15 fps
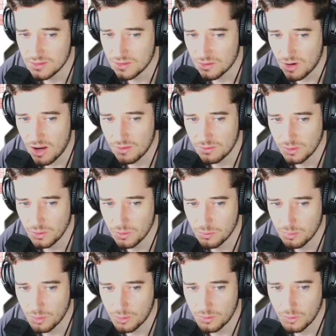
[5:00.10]
than draft Luke
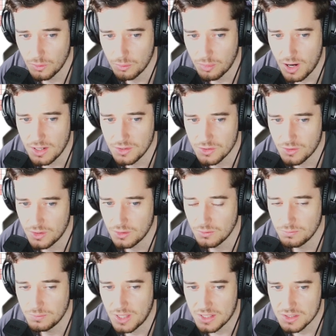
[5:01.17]
Brooks or Braden
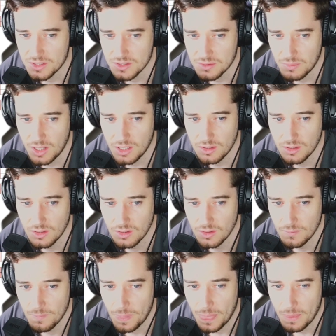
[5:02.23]
Trindle. That's just me.
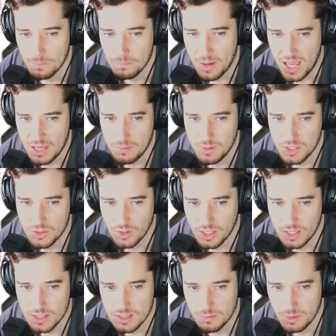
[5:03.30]
Maybe
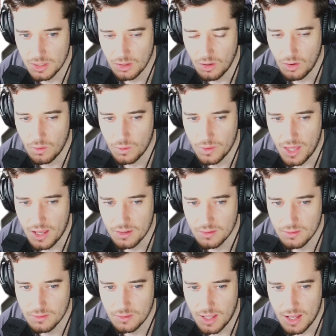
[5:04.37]
Tricky's a bit low on
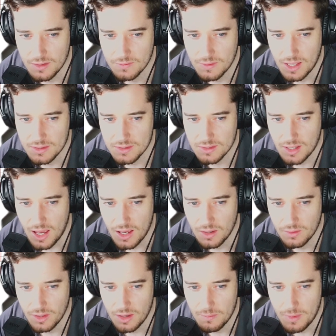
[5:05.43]
that
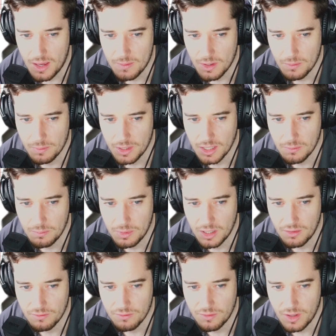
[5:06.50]
scale there. Maybe I'm being a bit
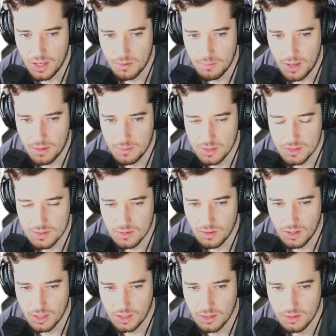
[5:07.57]
unfair. Maybe it's
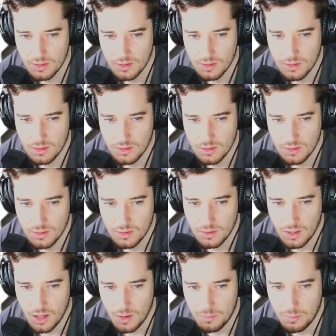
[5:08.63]
like
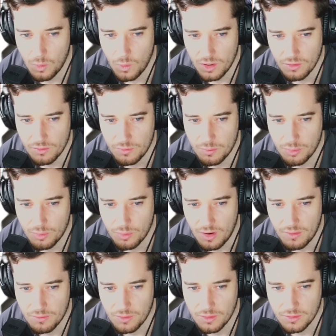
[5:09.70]
a point of
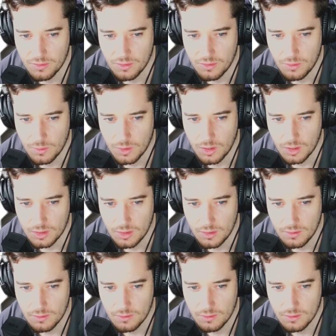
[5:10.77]
preference to do it like
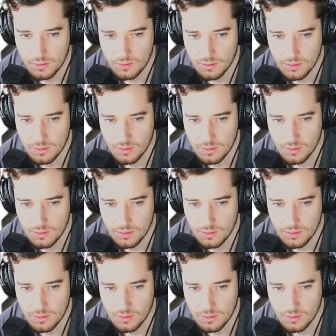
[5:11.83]
this.